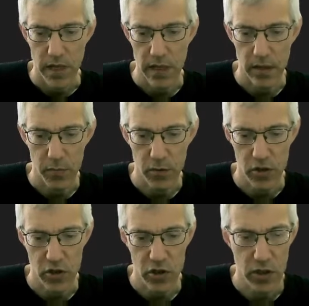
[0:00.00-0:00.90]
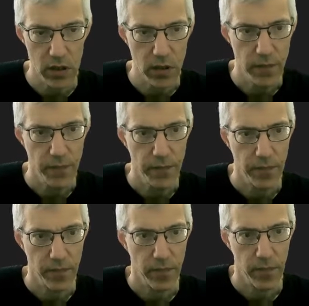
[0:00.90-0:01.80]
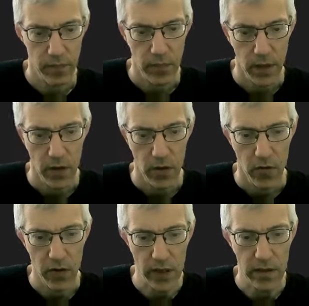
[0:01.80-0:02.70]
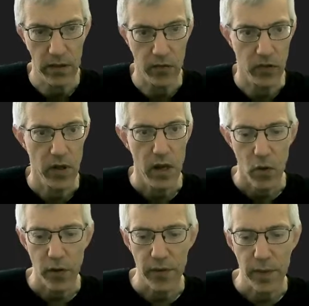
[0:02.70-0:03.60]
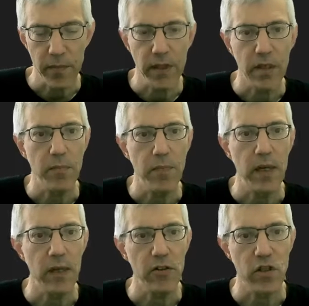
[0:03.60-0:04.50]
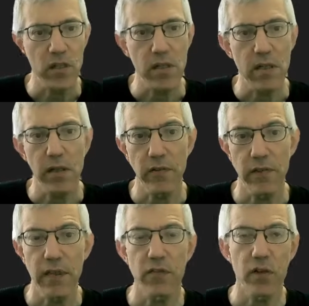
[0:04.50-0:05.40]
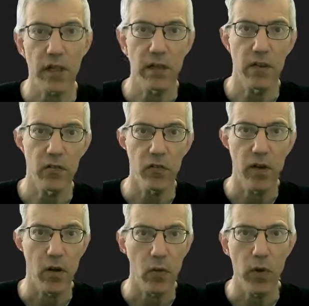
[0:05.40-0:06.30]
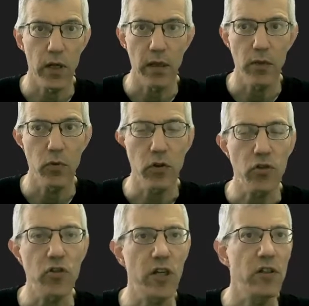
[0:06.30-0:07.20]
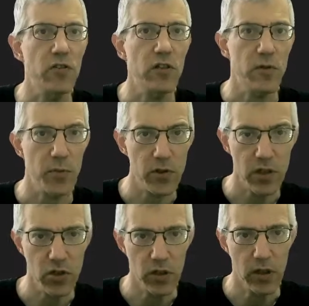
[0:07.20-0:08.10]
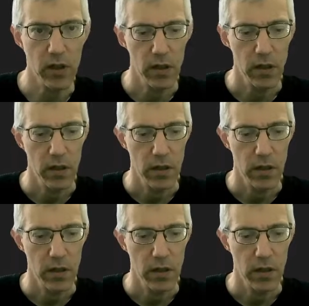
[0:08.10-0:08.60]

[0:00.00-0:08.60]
make it position relative. We remember that by just declaring it relative, we do not change its position.